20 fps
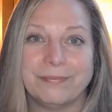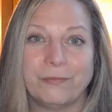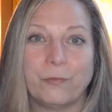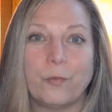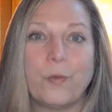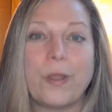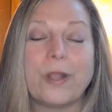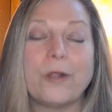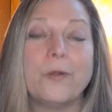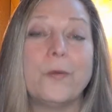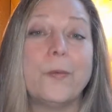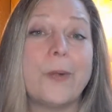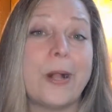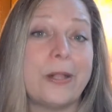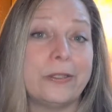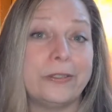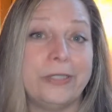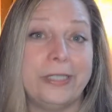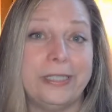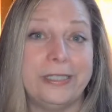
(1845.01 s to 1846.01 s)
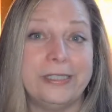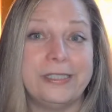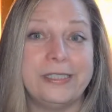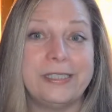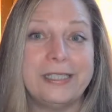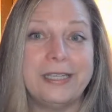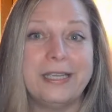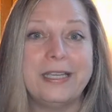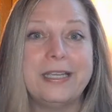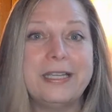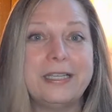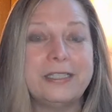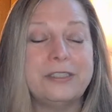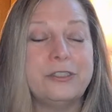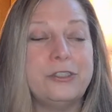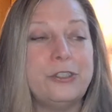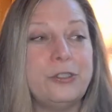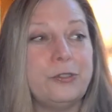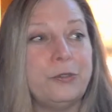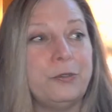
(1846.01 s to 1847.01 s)
What qualities
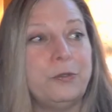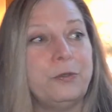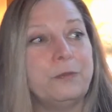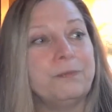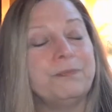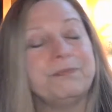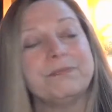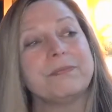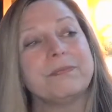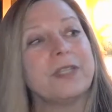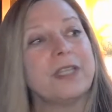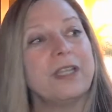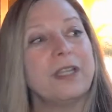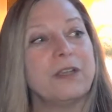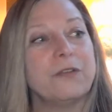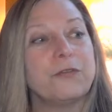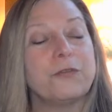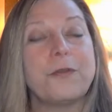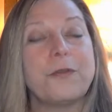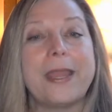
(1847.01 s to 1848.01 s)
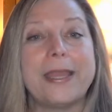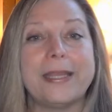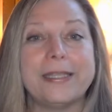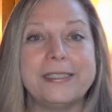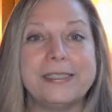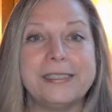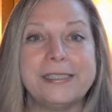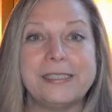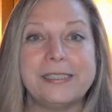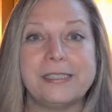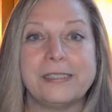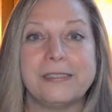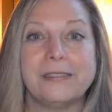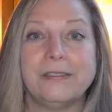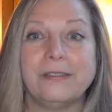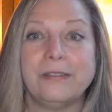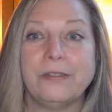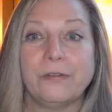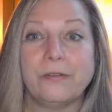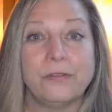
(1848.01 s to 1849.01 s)
do friends,
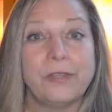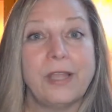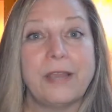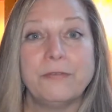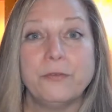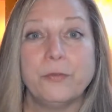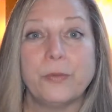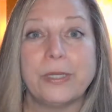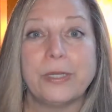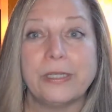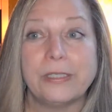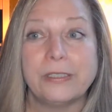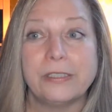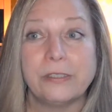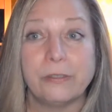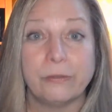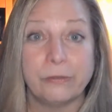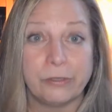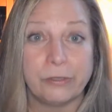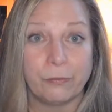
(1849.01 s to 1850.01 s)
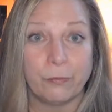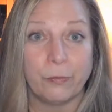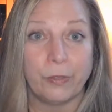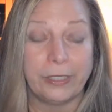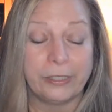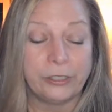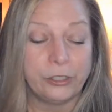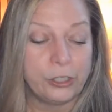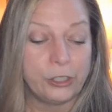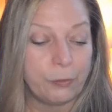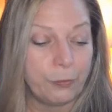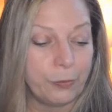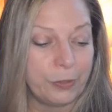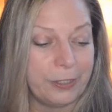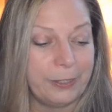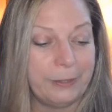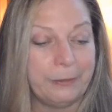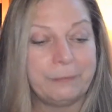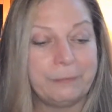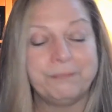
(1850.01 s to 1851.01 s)
your loved ones, those in relationship with
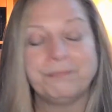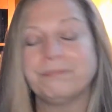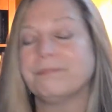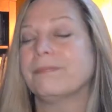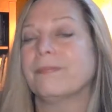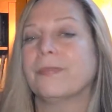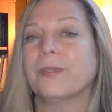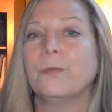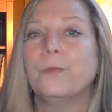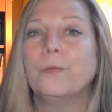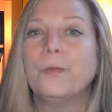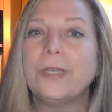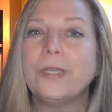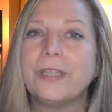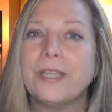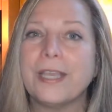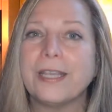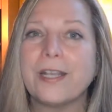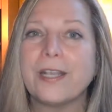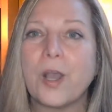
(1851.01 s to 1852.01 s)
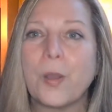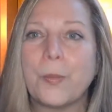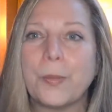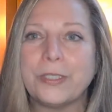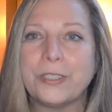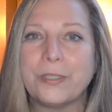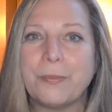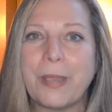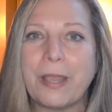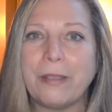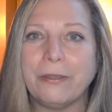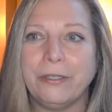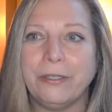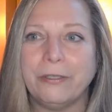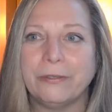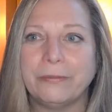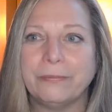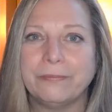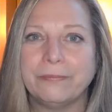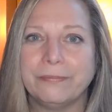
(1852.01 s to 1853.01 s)
you, what do they comment about
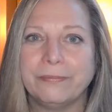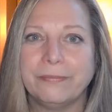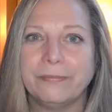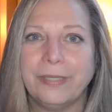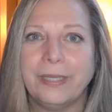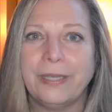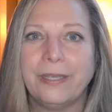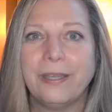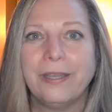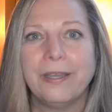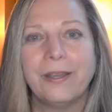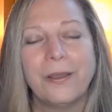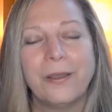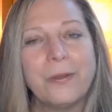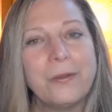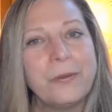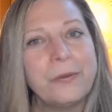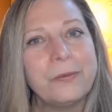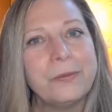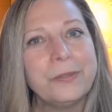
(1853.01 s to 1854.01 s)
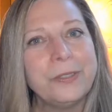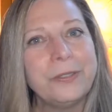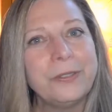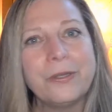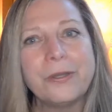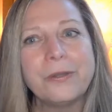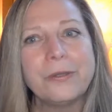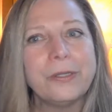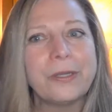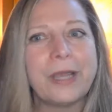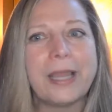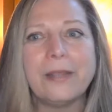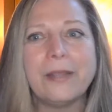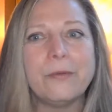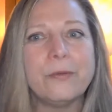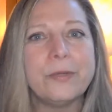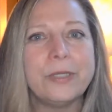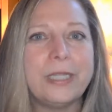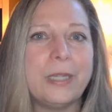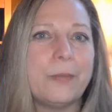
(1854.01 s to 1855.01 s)
you? Oh, I
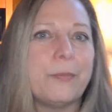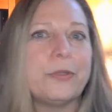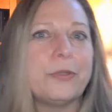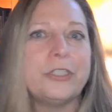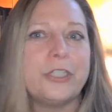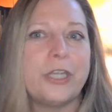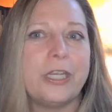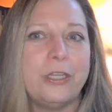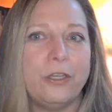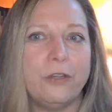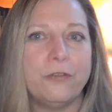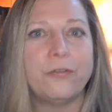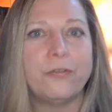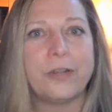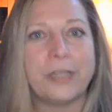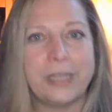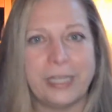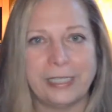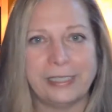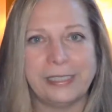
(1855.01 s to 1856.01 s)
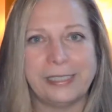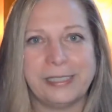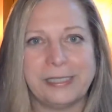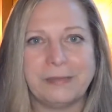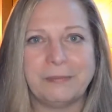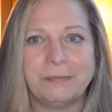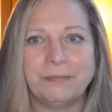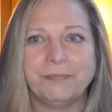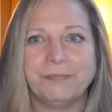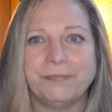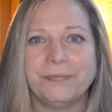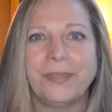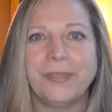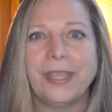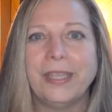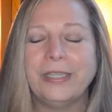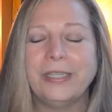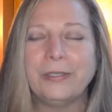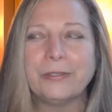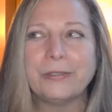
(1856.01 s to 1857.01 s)
really appreciate you for this.
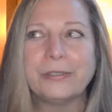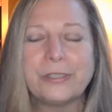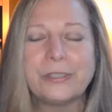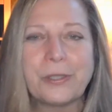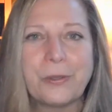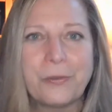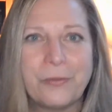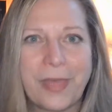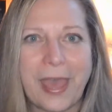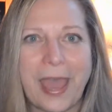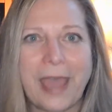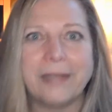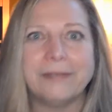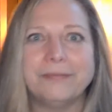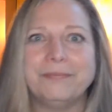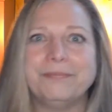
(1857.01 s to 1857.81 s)
You're so that.